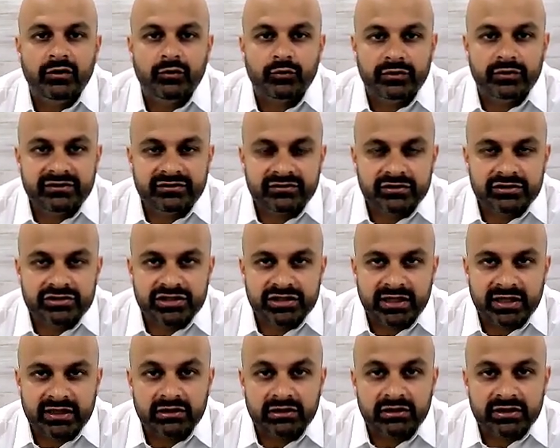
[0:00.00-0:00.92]

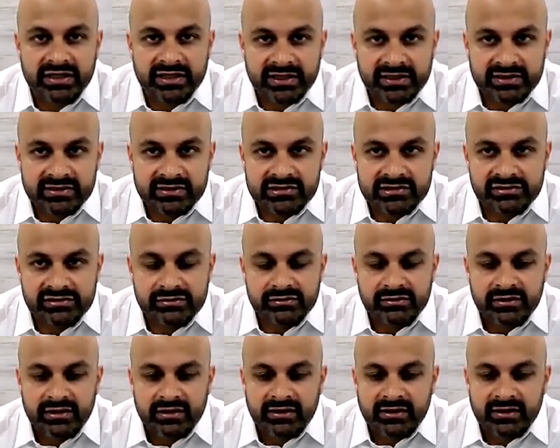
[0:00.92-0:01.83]
researching and looking
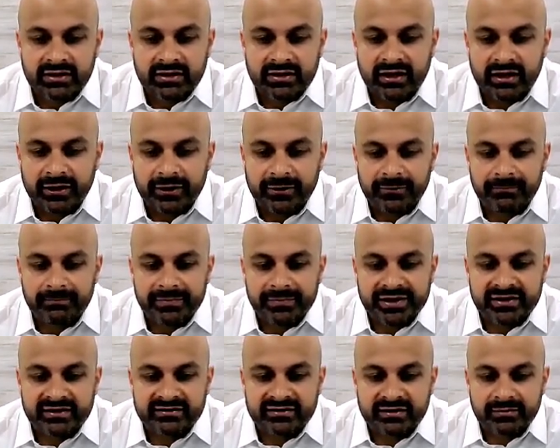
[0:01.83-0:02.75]
into um,
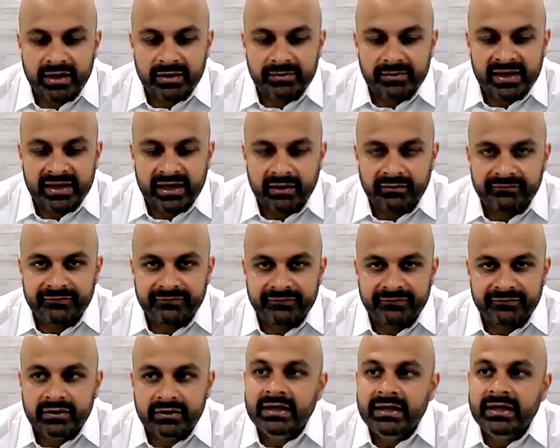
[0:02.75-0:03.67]
because it may be
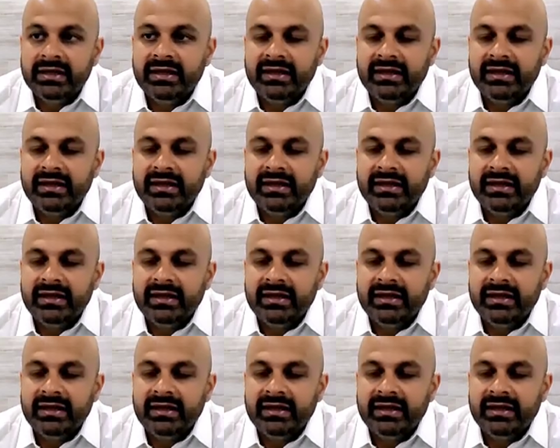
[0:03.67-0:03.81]
helpful.